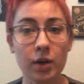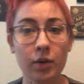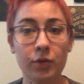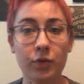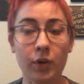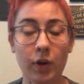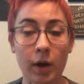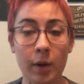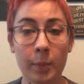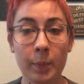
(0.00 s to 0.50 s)

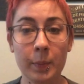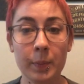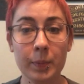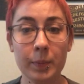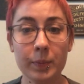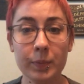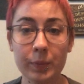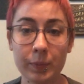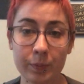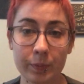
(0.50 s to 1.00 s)
from
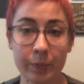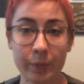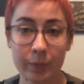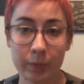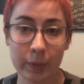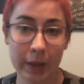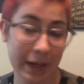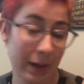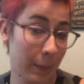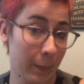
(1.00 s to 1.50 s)

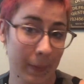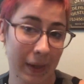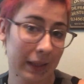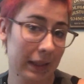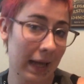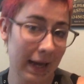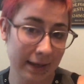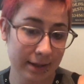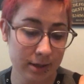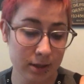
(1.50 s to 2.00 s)
like my
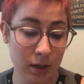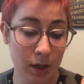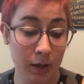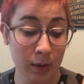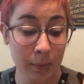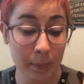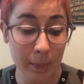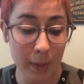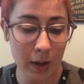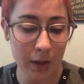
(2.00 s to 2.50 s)
last
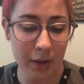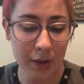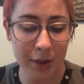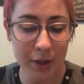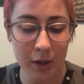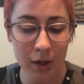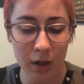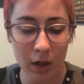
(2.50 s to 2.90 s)
month.